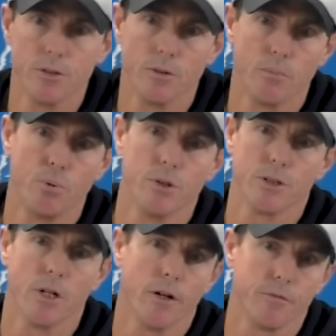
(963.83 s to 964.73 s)
or
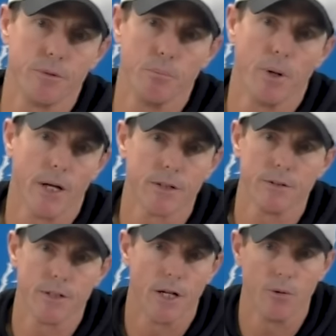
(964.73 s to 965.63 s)
push off the back of
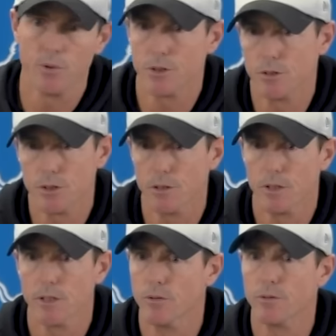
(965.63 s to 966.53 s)
the guy, which is
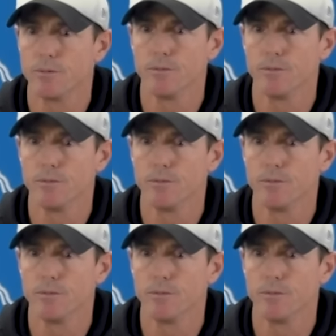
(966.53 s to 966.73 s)
illegal.